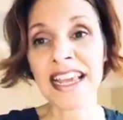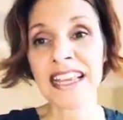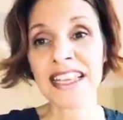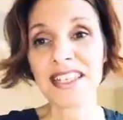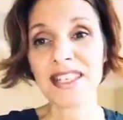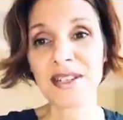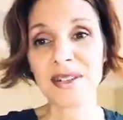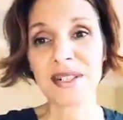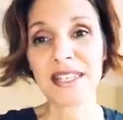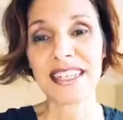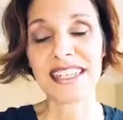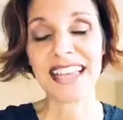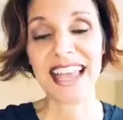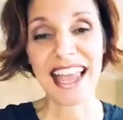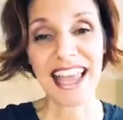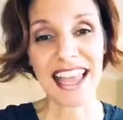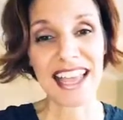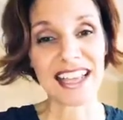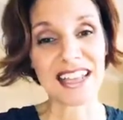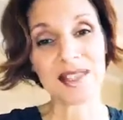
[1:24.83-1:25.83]
So
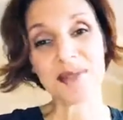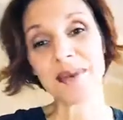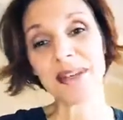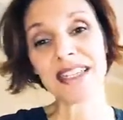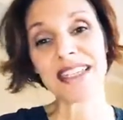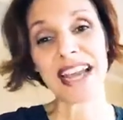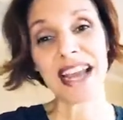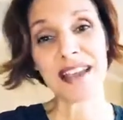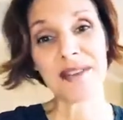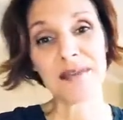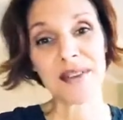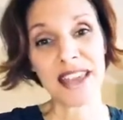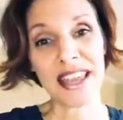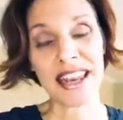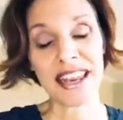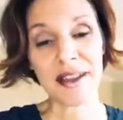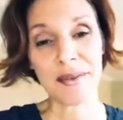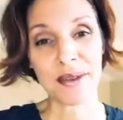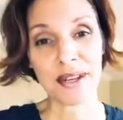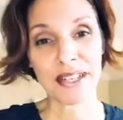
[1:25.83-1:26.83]
today, as we dive
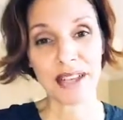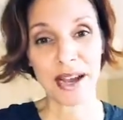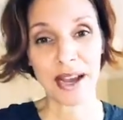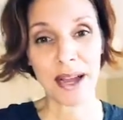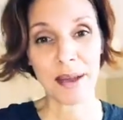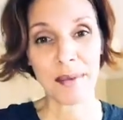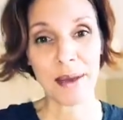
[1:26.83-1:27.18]
in and we talk